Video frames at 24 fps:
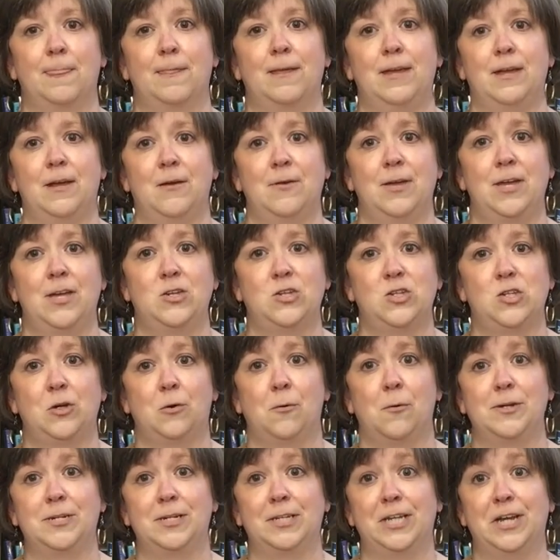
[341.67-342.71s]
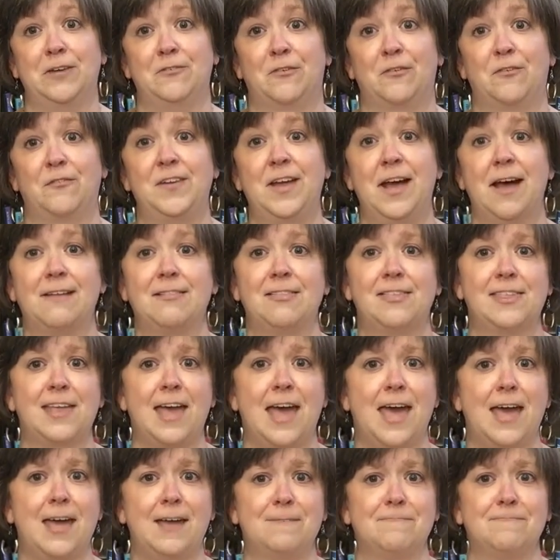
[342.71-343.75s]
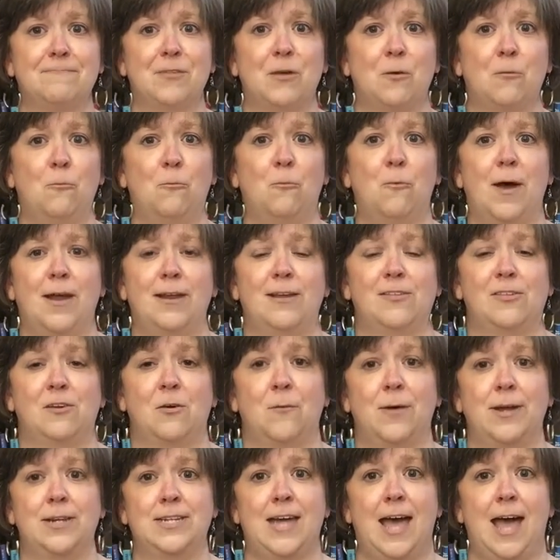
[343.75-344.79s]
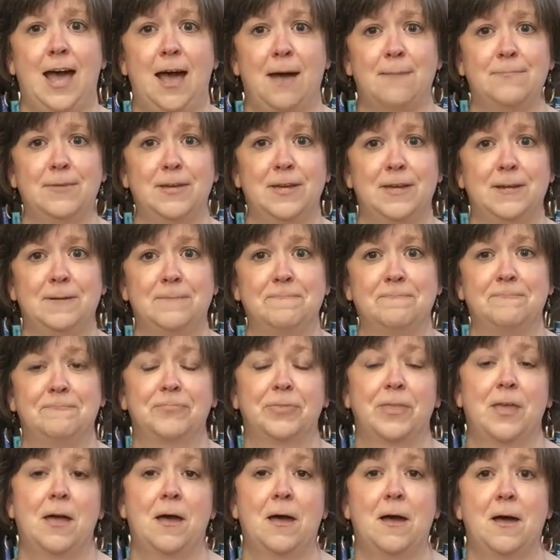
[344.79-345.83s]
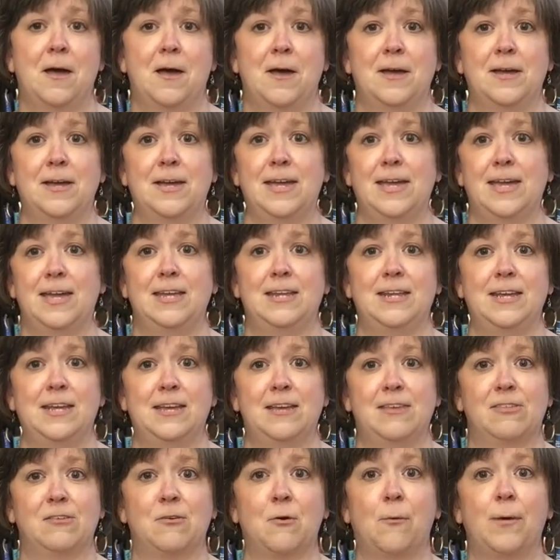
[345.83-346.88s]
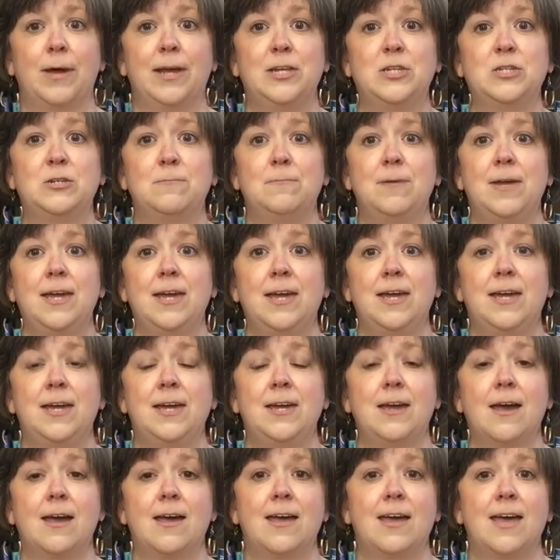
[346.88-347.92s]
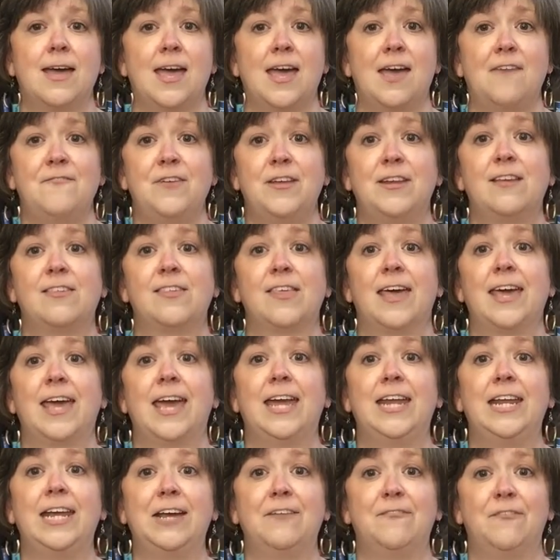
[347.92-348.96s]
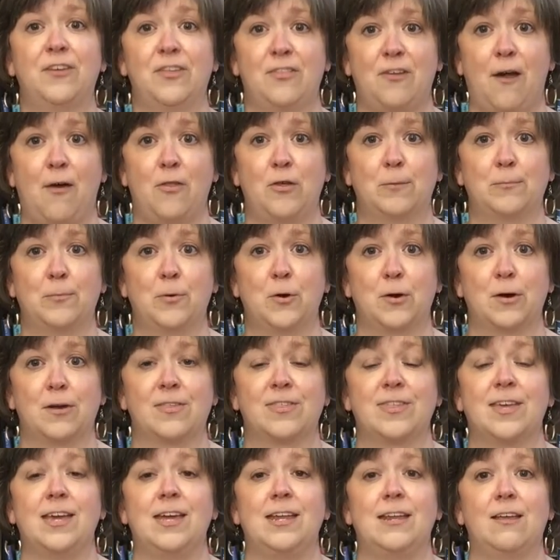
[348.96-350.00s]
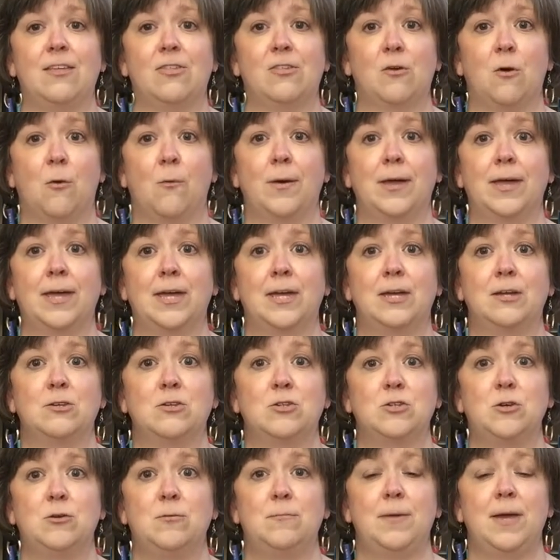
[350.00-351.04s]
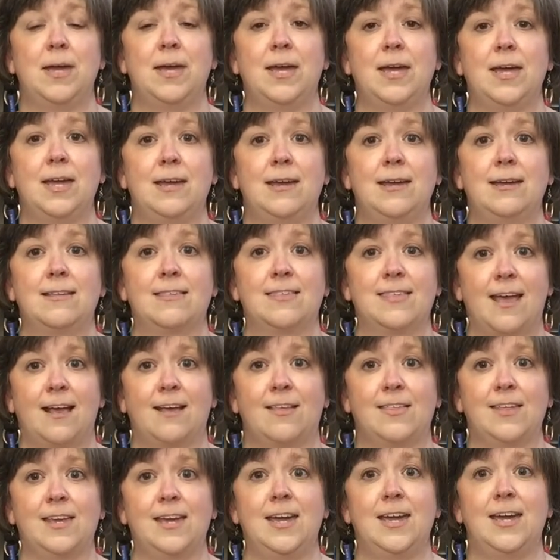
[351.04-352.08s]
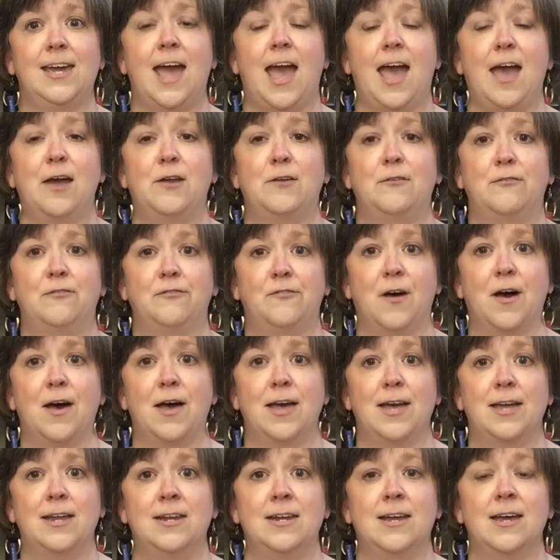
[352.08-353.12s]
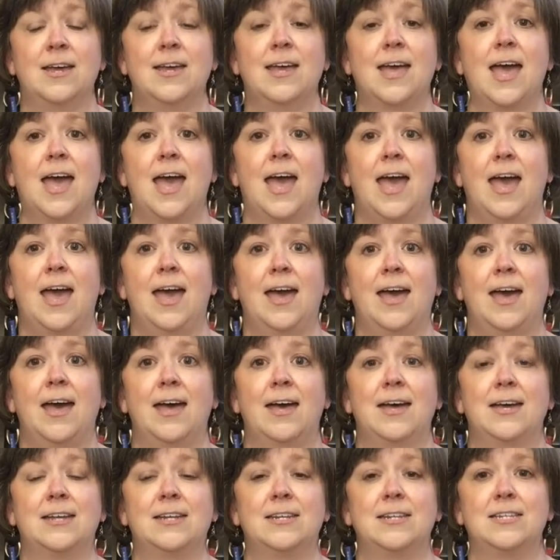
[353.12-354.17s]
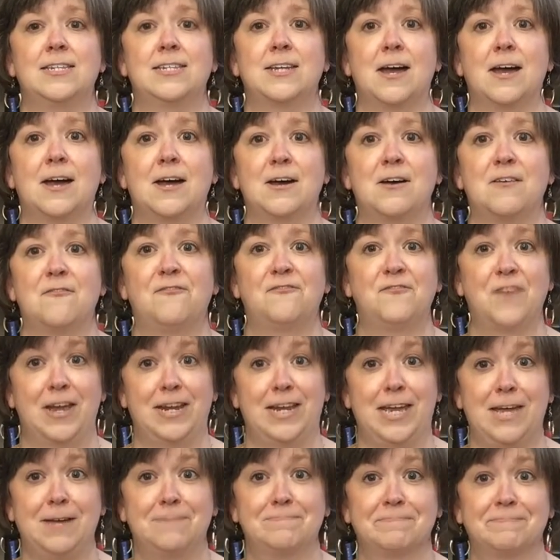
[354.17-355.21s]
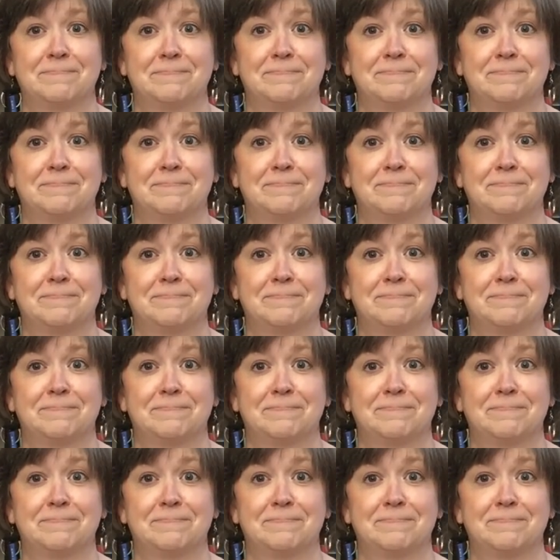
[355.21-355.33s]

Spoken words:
you know, is she going to leave her fiance? What is going to happen? It is going to be, if it is like any of his other books, it is going to be sexy and fun and funny.